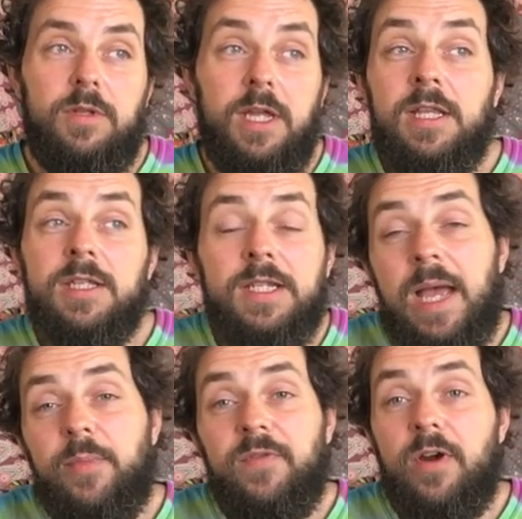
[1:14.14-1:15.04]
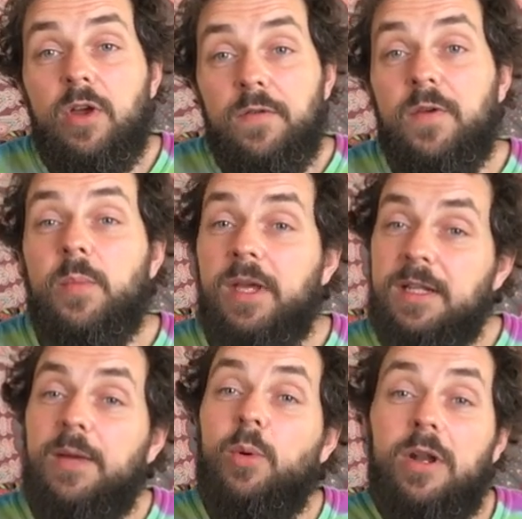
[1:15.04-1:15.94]
It doesn't happen very often,
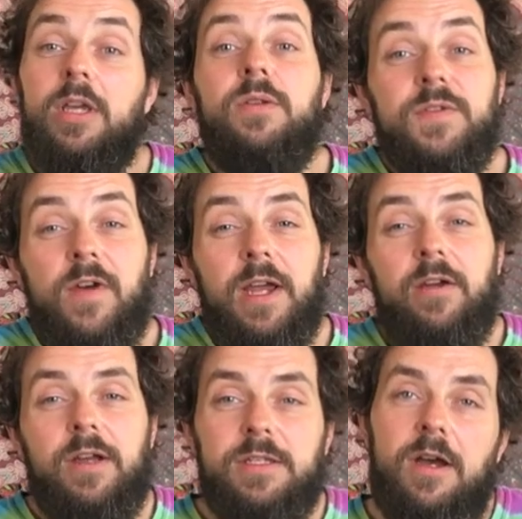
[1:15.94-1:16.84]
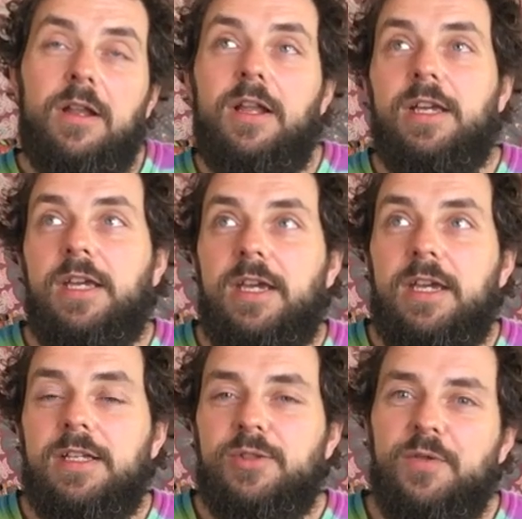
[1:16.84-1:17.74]
but when I use Viagra it's kind of like
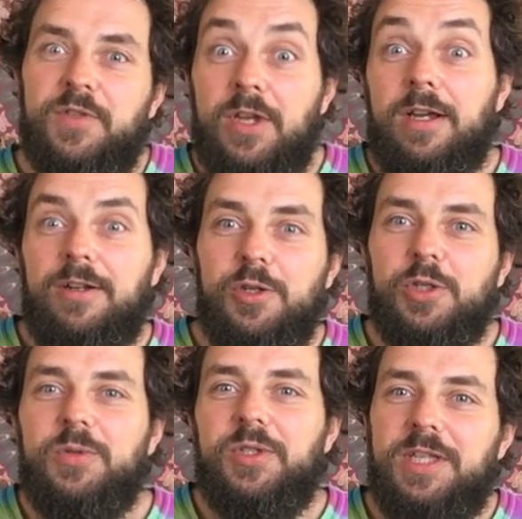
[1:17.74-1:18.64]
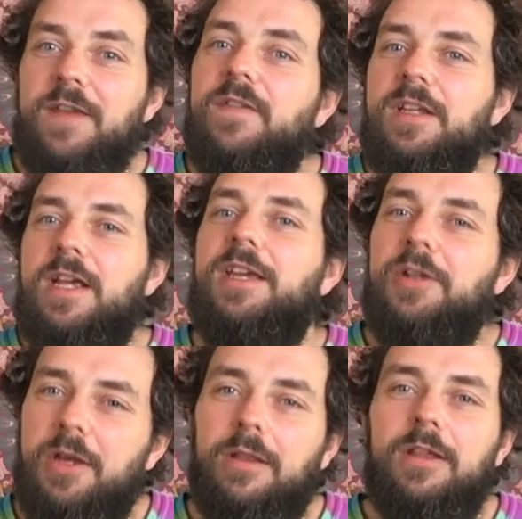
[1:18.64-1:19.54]
a sort of psychological safety net, you
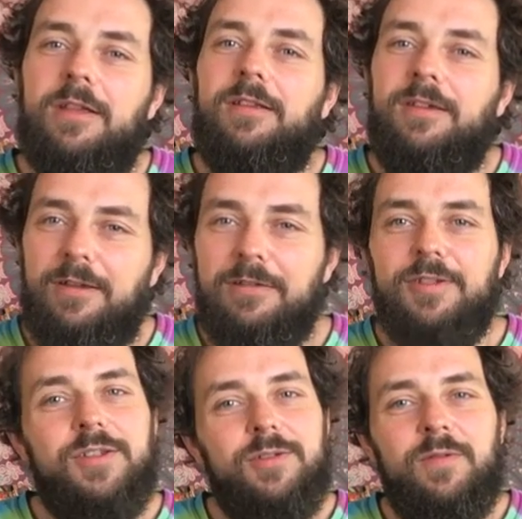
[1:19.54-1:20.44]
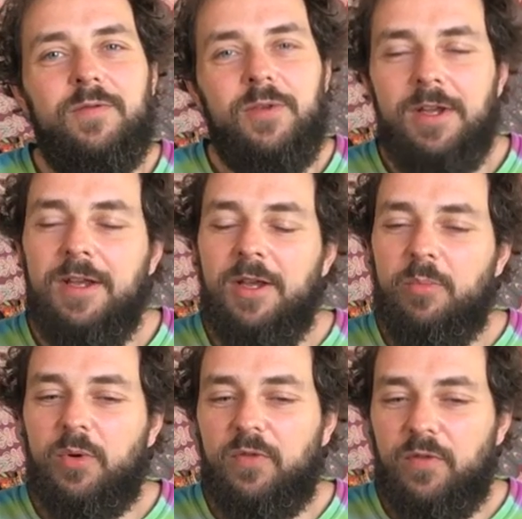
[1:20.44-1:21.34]
know, that you can just sort
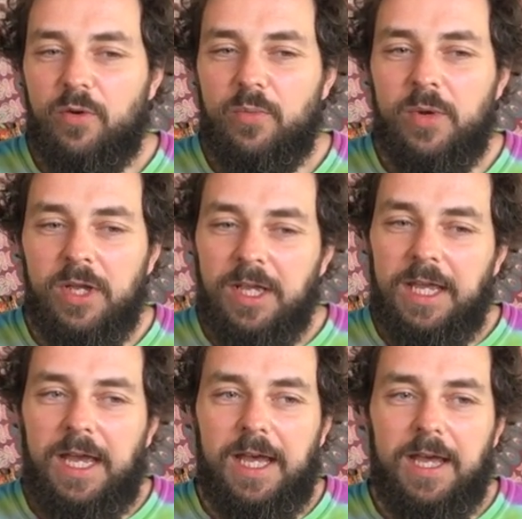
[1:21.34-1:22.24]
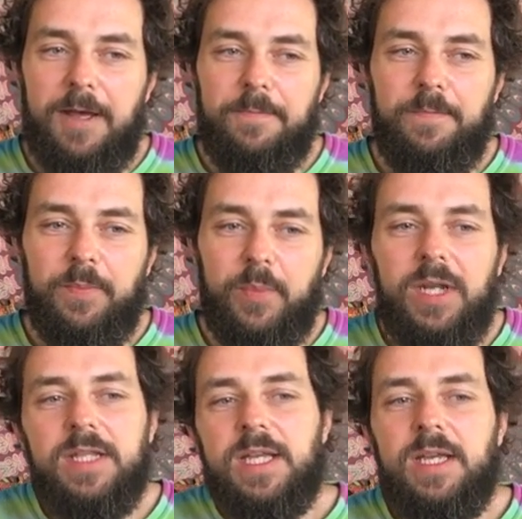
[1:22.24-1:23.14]
of perform,
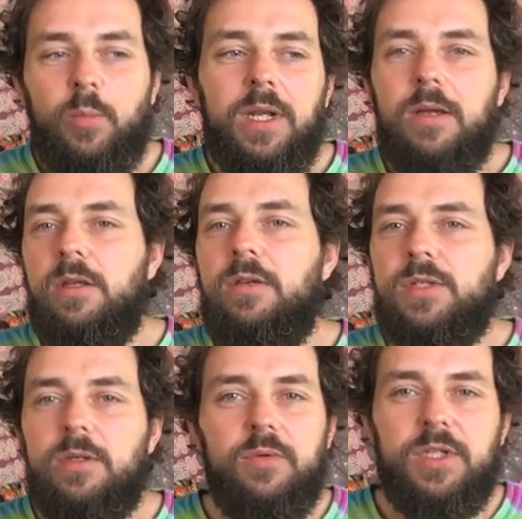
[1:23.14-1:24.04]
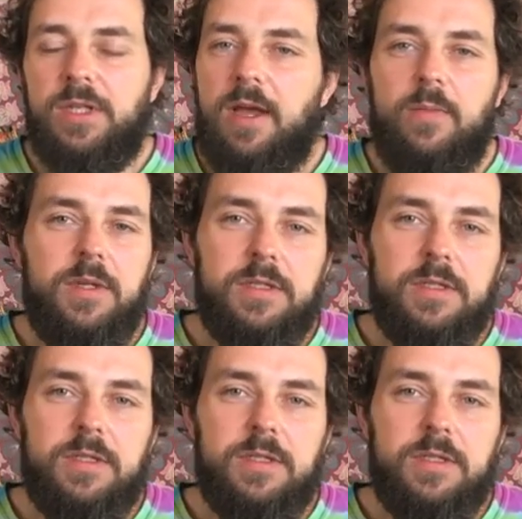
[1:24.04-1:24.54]
but we don't use it all the time.